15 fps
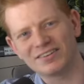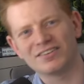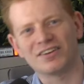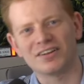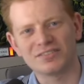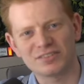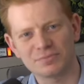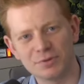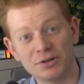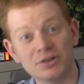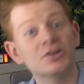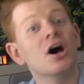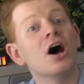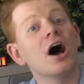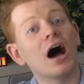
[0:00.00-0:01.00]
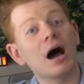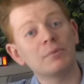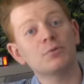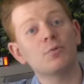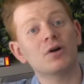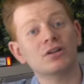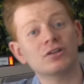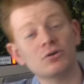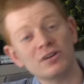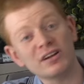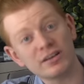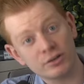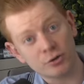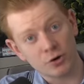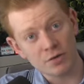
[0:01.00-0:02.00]
and gentlemen, I'm the one and
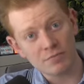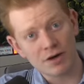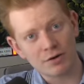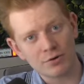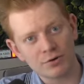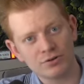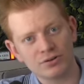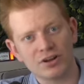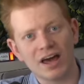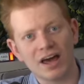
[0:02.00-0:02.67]
only Coin Baron.